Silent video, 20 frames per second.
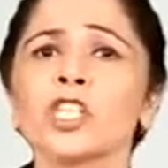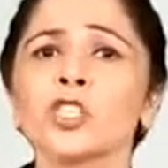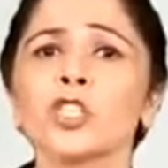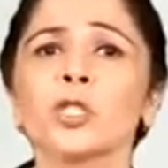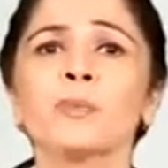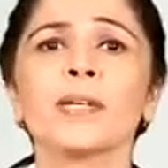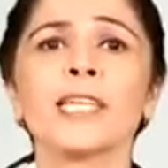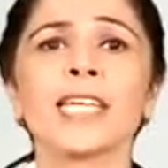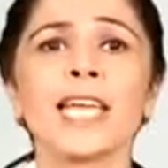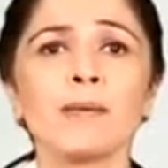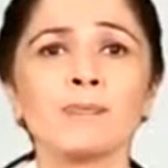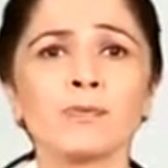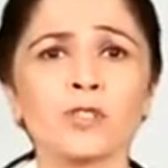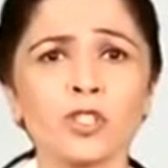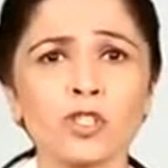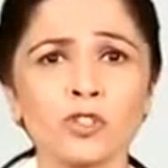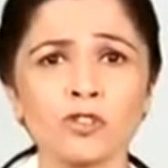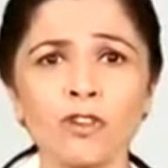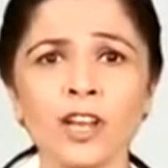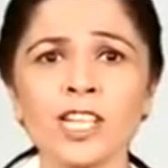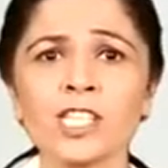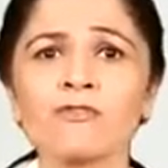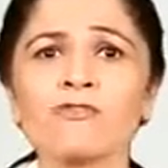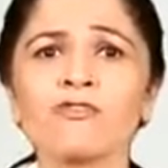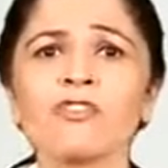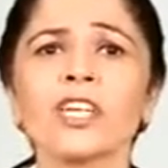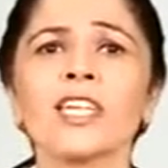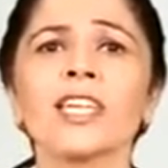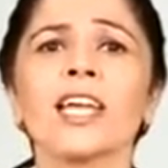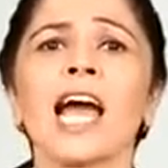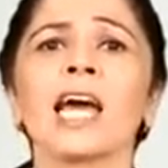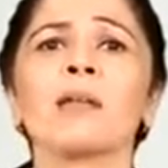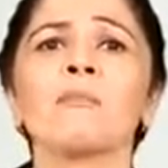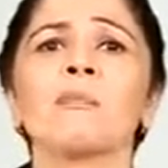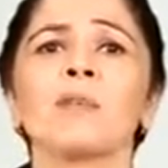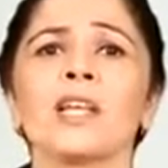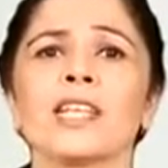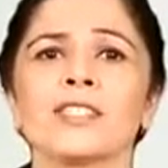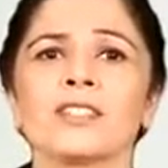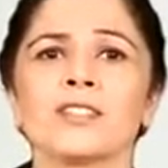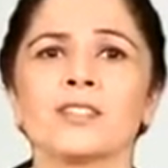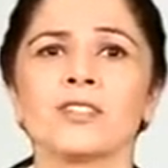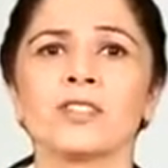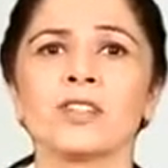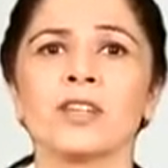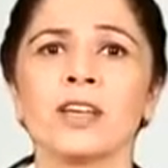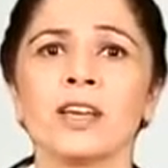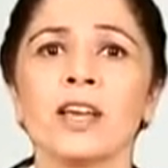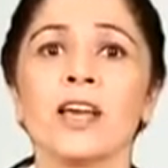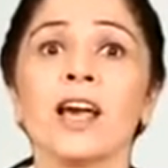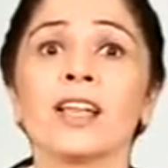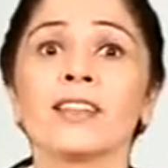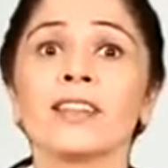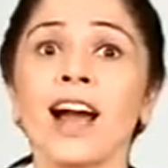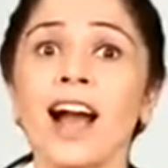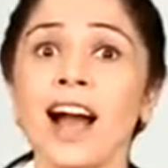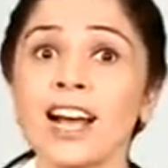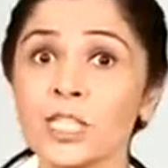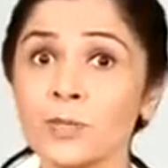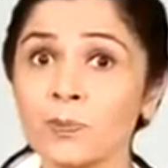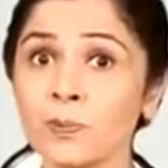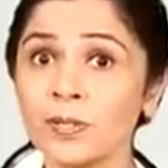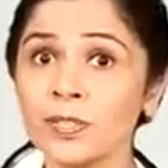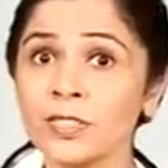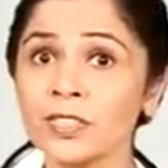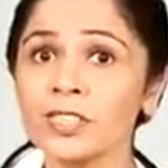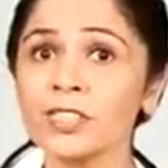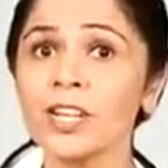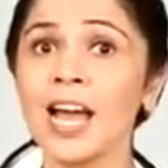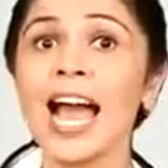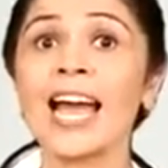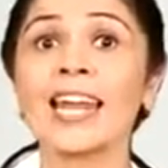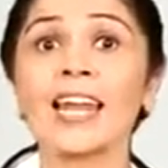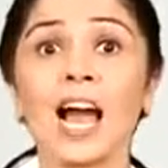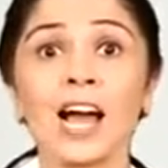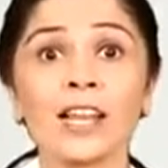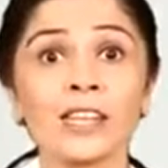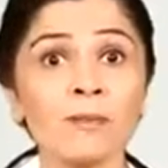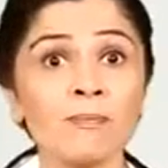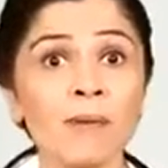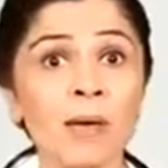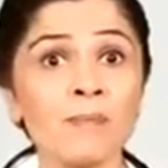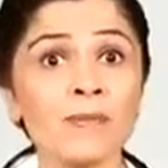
should be kept stress-free and pleasant. The husband and other